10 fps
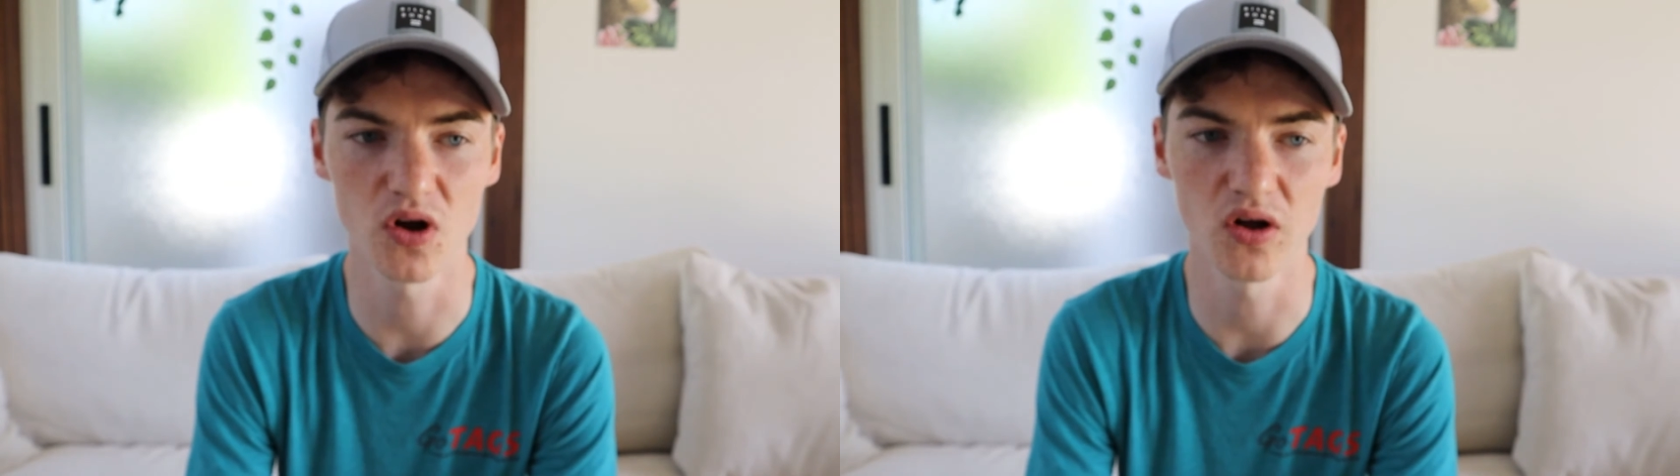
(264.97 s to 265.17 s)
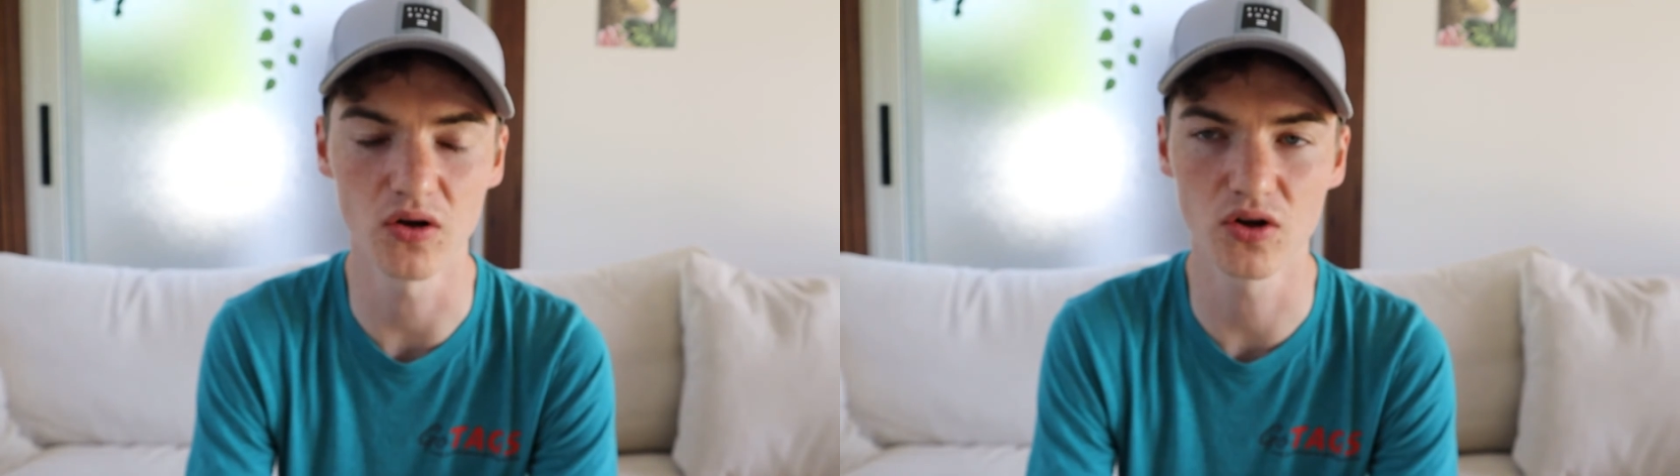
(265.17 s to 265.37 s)

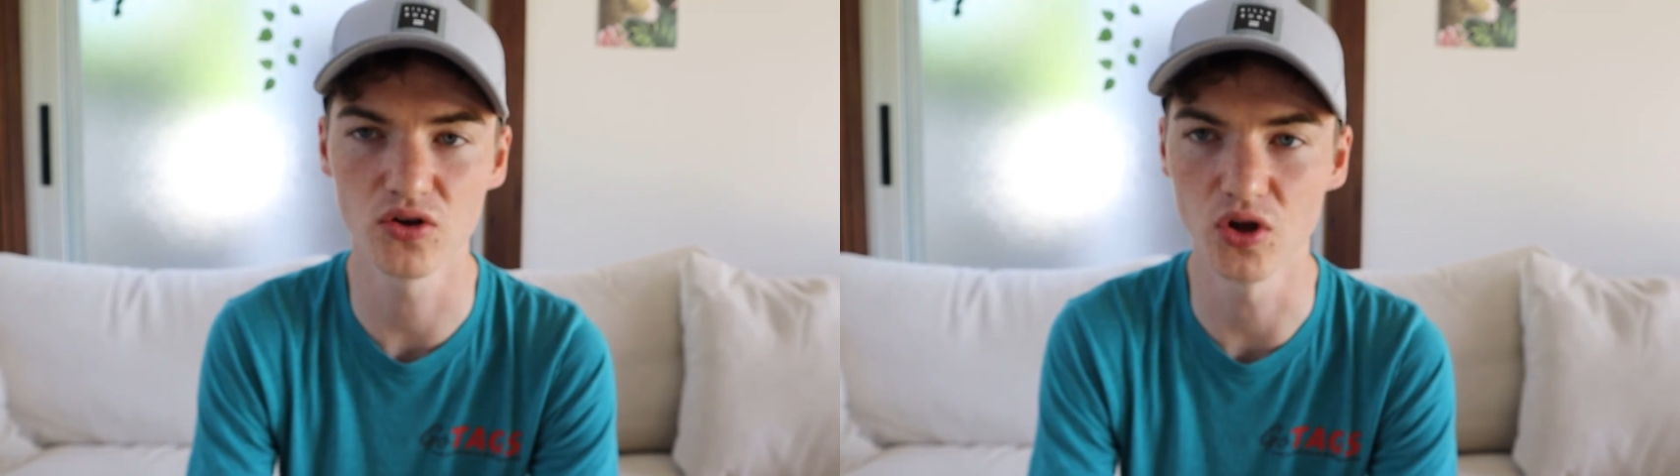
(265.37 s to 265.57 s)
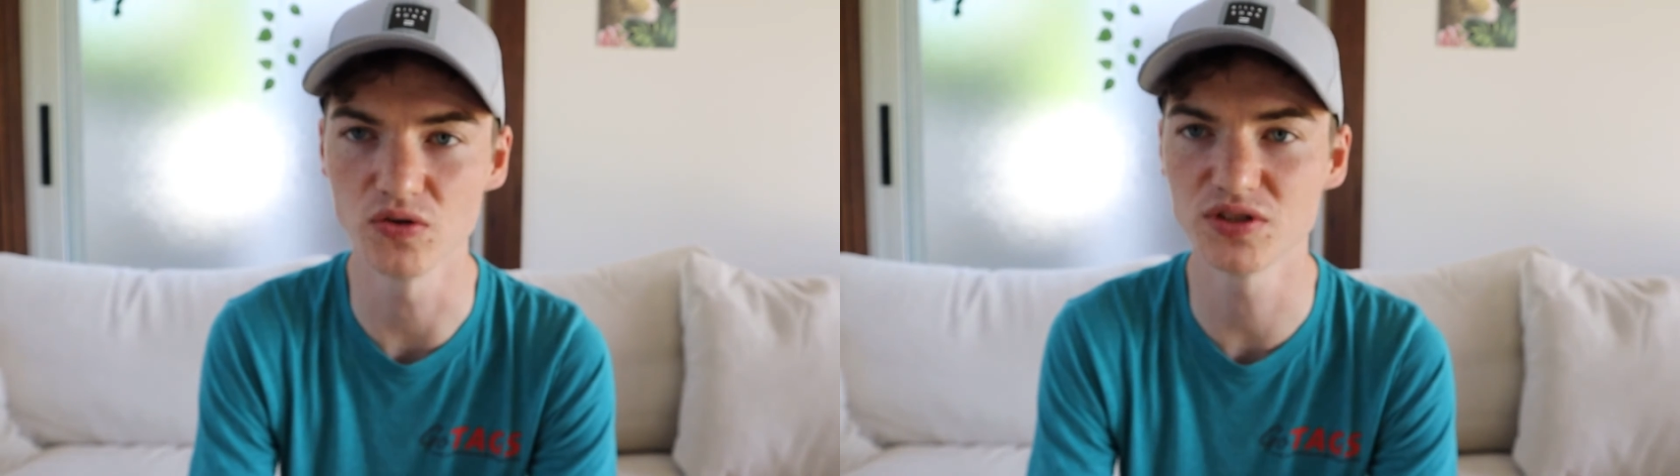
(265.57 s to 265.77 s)
all
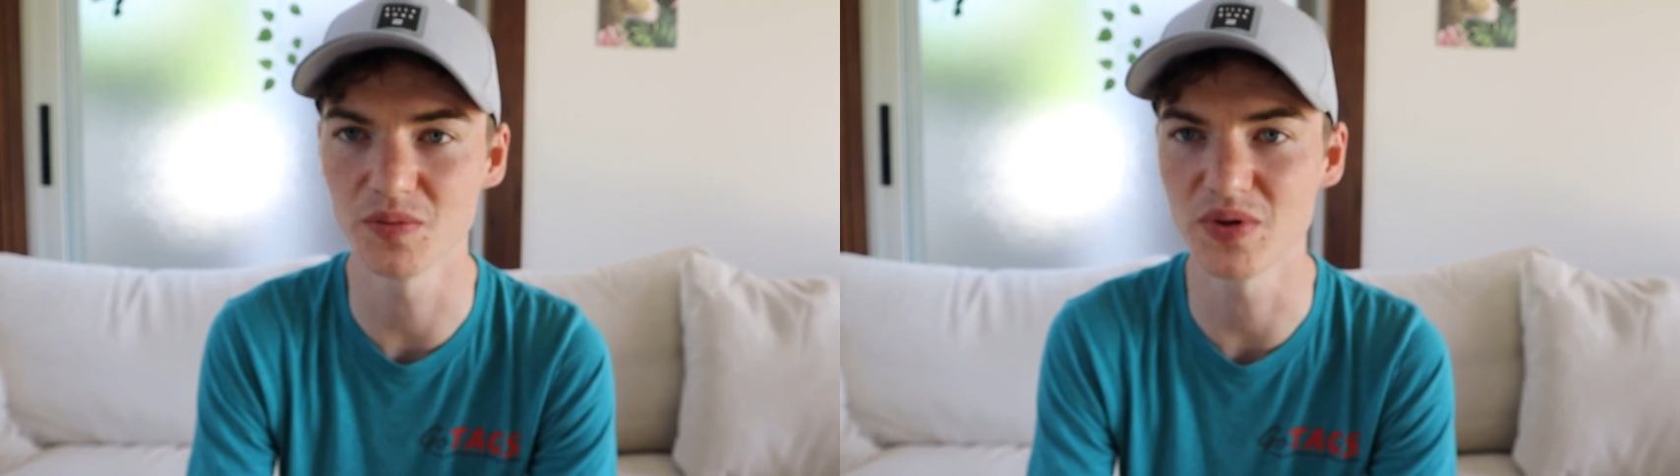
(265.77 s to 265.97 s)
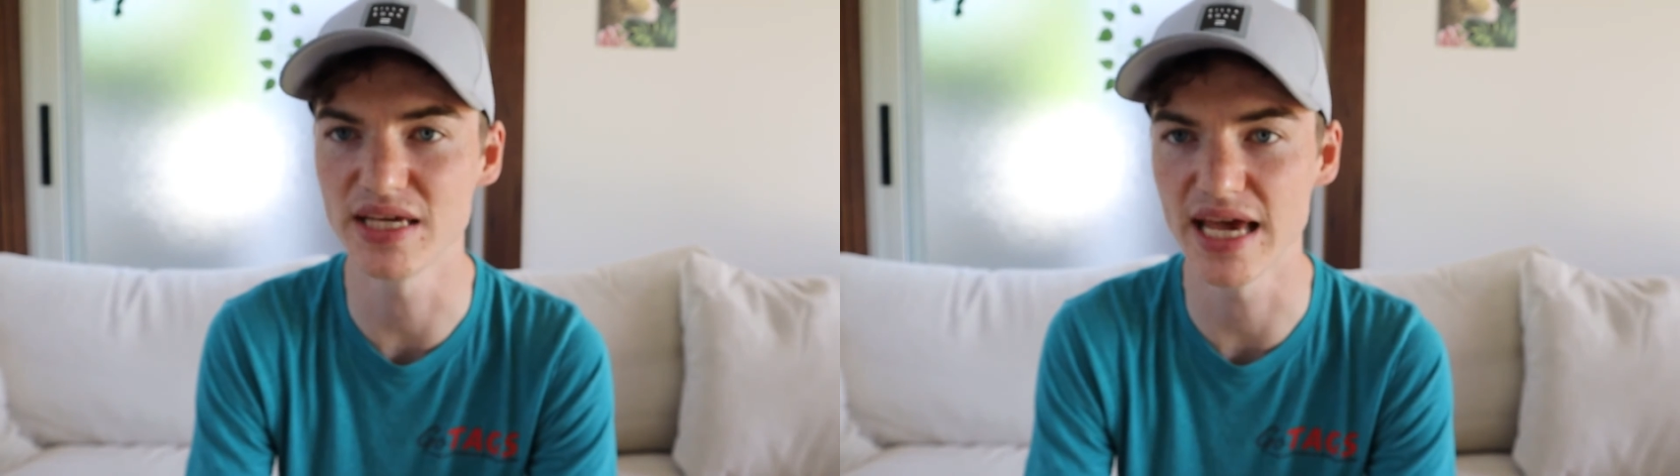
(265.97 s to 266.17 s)
close to
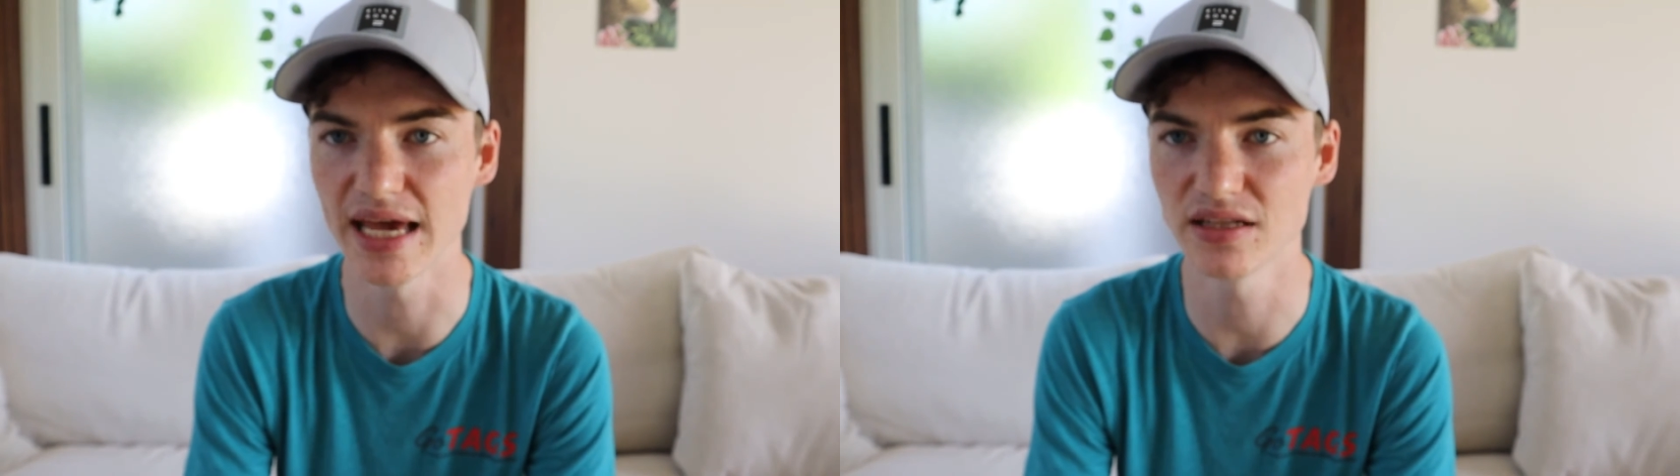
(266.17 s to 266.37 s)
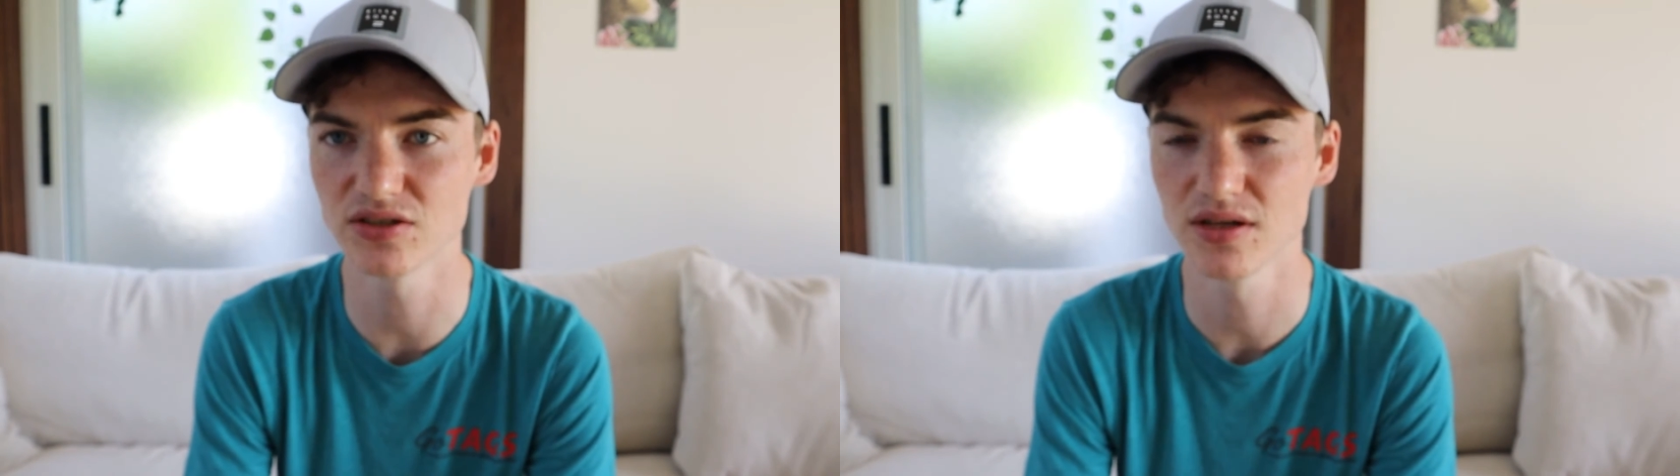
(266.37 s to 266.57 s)

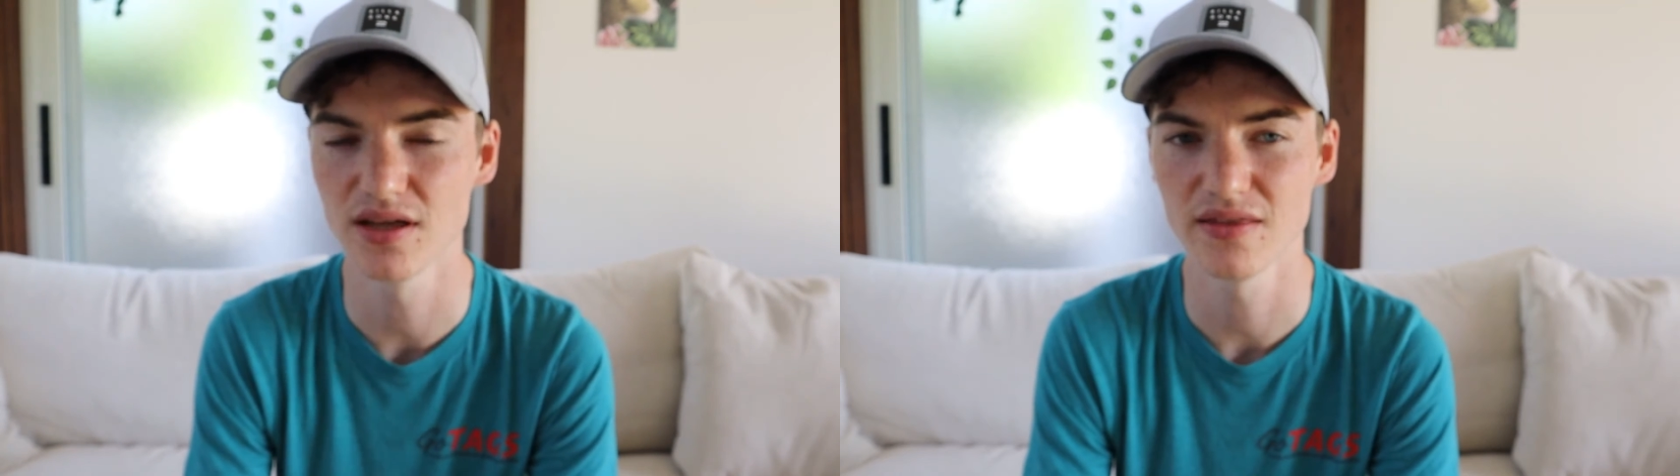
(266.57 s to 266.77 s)
pH,